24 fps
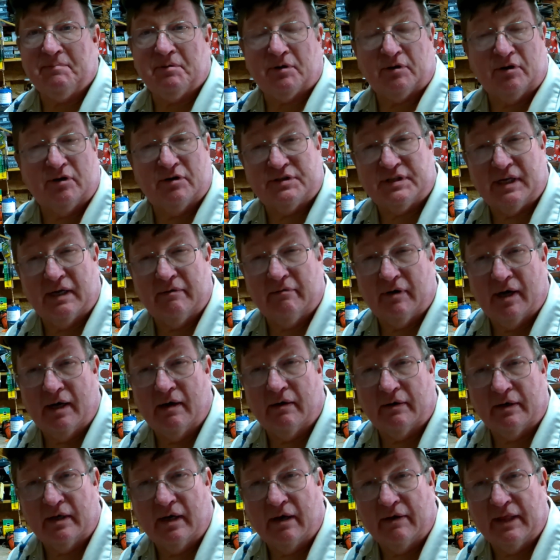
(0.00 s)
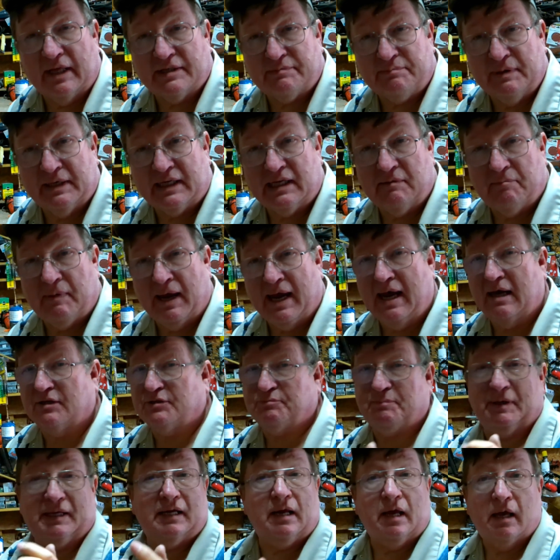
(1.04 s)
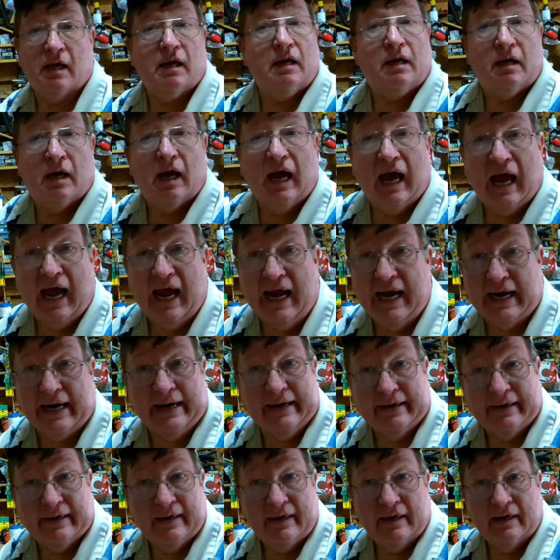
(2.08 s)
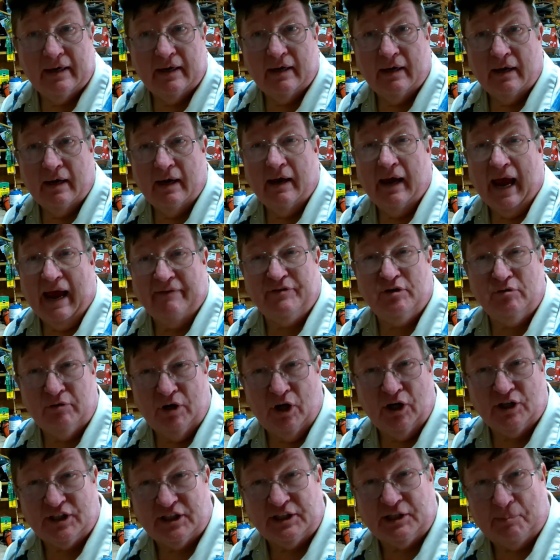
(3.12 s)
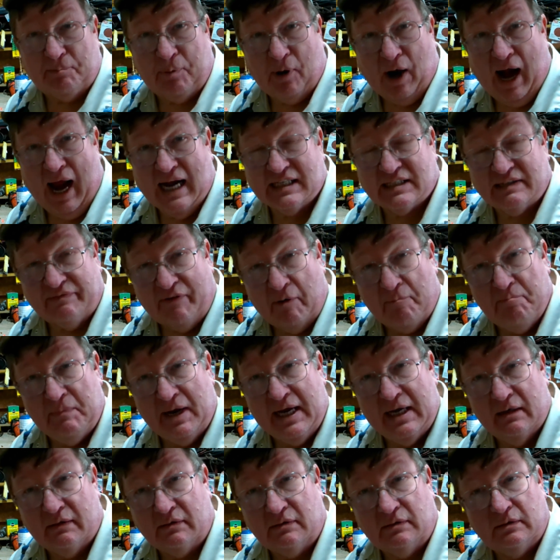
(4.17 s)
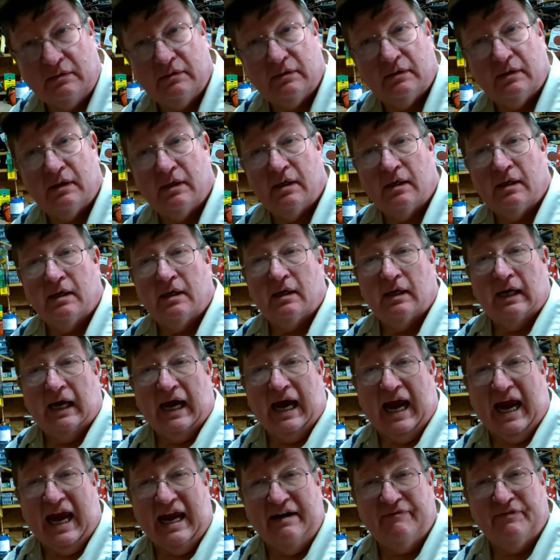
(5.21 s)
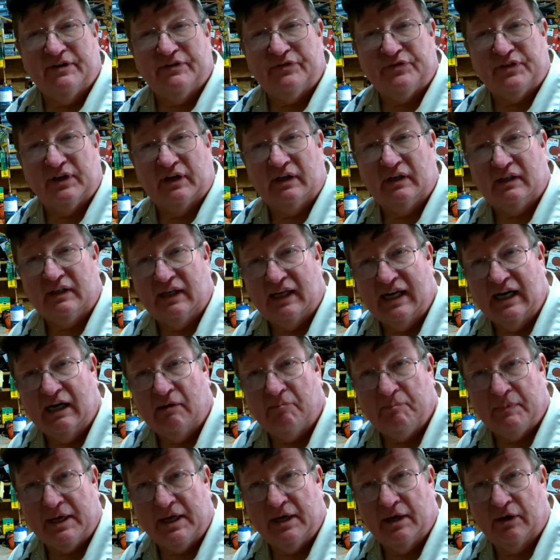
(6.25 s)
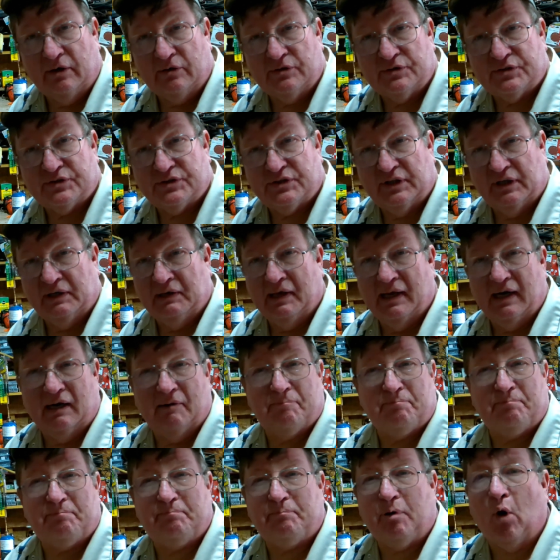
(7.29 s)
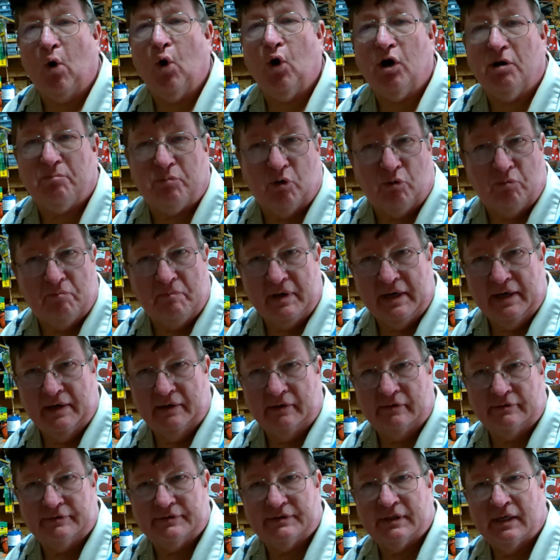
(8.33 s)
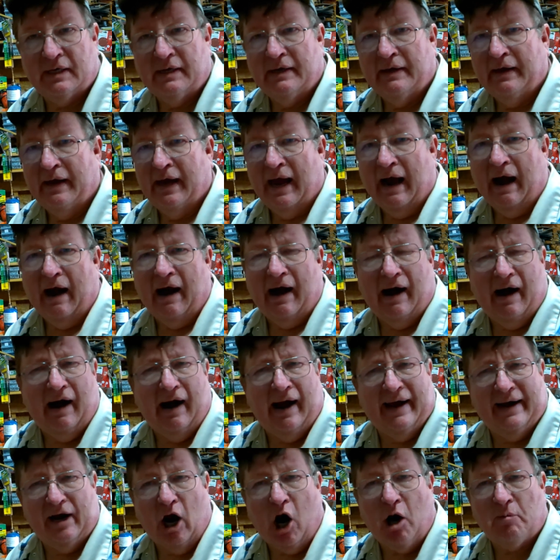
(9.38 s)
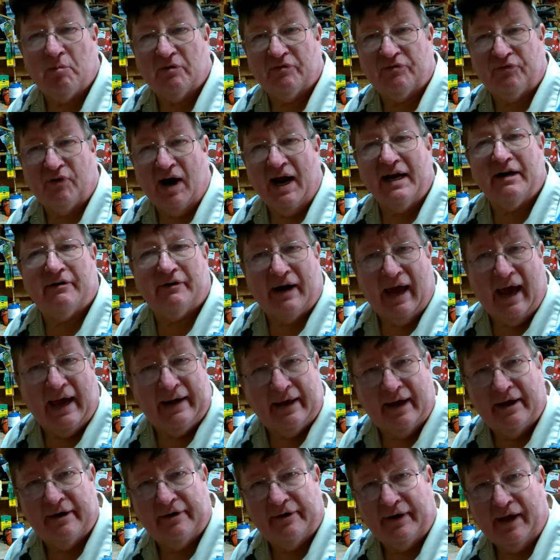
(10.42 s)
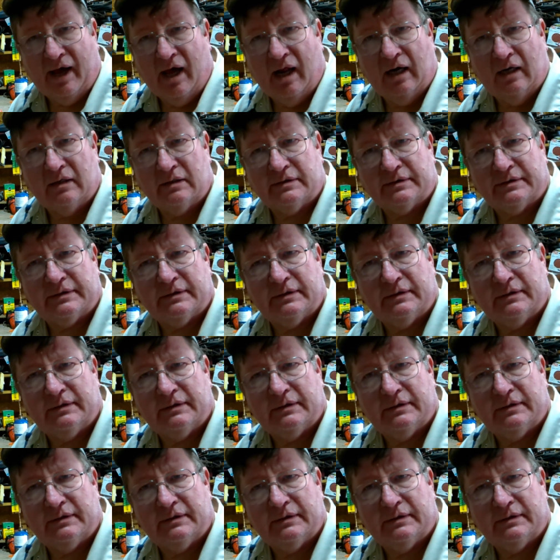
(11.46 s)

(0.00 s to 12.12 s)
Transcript: are going to say, well, you know, that's Mickey Mouse, but hey, have you looked at the price of a mill? Even the little mills, the little portable mills at Harbor Freight are nine hundred dollars.